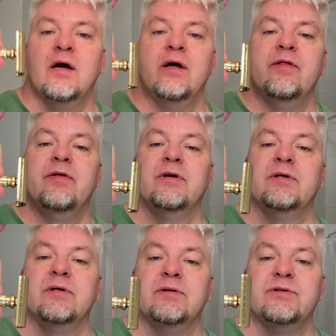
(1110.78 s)

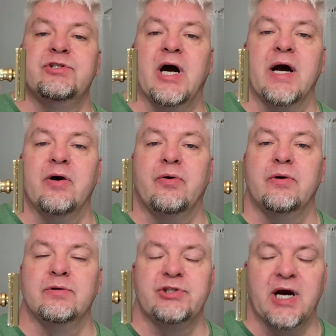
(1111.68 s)
the
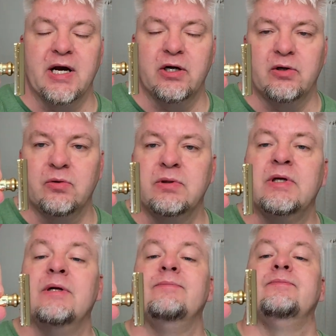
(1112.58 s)
charcoal charcoal
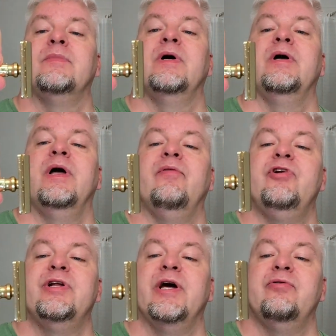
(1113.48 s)

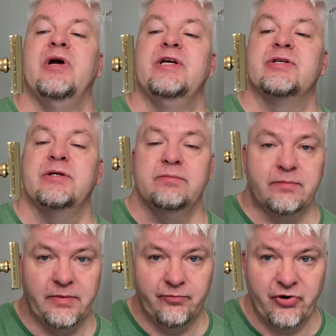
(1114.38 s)
everyday razor
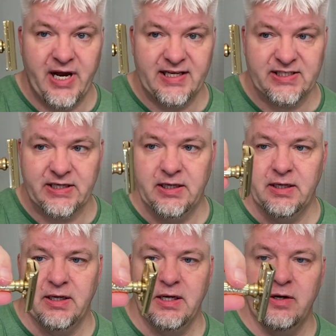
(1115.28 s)
brass
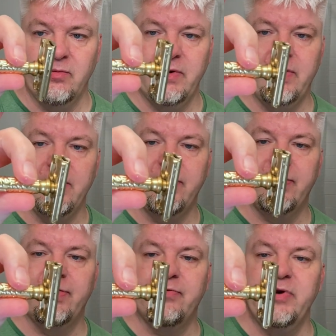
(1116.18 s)
with the
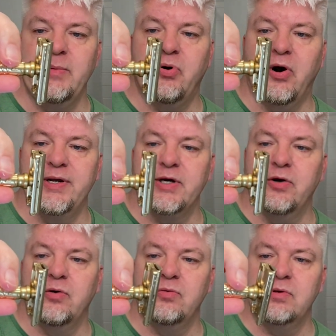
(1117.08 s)

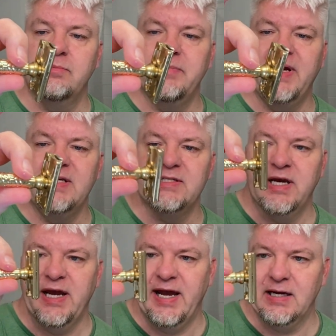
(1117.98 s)
3.0 Maze
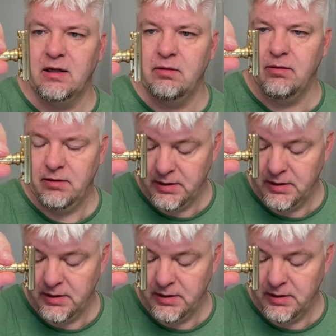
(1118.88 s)
handle